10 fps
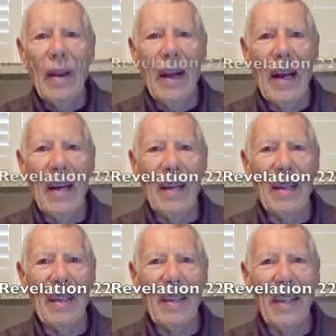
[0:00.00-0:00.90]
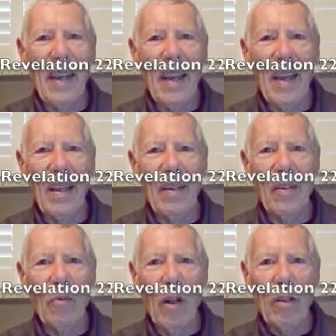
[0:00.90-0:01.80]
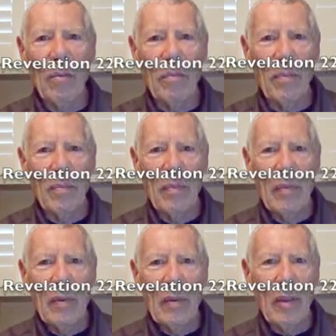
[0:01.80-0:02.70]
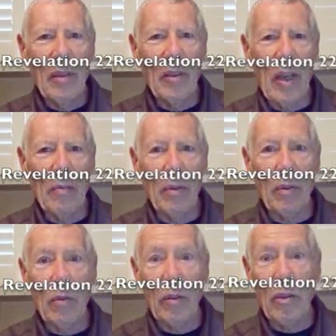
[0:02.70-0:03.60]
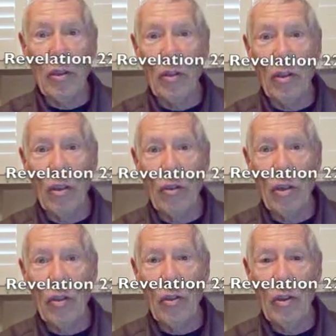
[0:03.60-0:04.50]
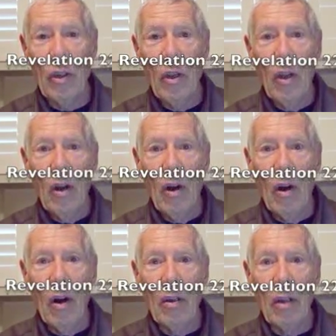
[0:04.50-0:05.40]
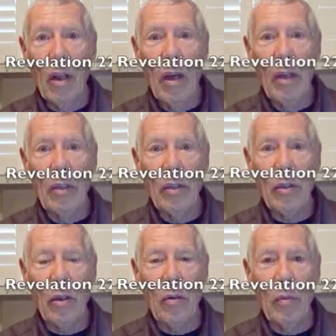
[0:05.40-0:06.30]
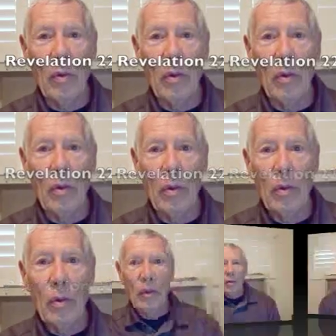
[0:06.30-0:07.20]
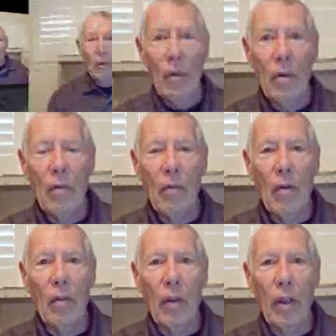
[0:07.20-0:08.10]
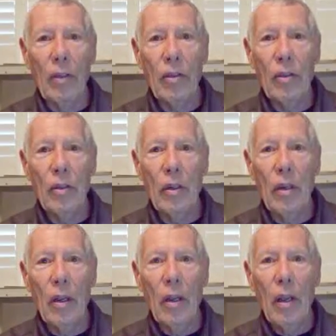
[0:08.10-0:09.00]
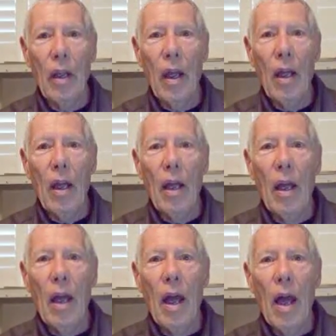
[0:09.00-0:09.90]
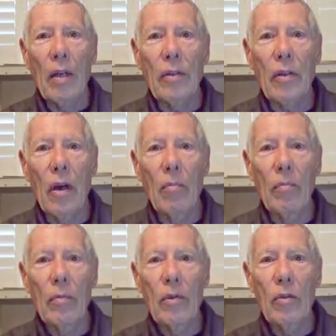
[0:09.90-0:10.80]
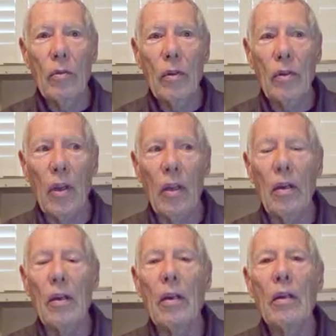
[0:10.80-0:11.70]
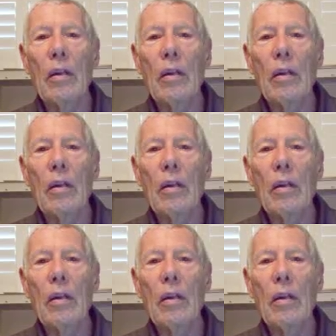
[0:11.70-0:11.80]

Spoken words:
Hi, and welcome to the Sabbath Christian Church's online sermon. Revelation has come to its end.